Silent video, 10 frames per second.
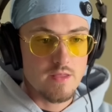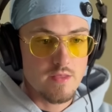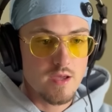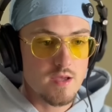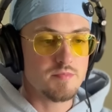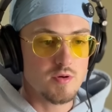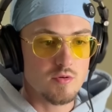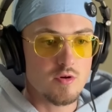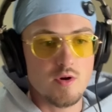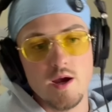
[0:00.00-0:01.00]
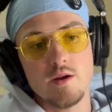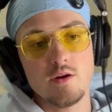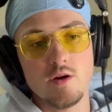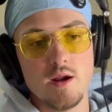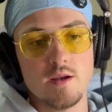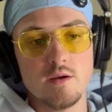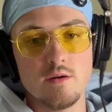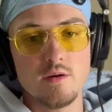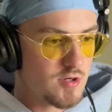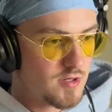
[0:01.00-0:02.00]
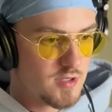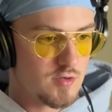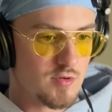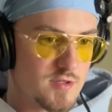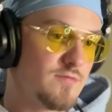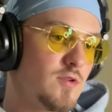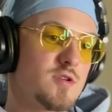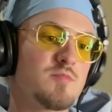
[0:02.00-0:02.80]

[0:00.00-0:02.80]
then build around your idea and turn it into its fullest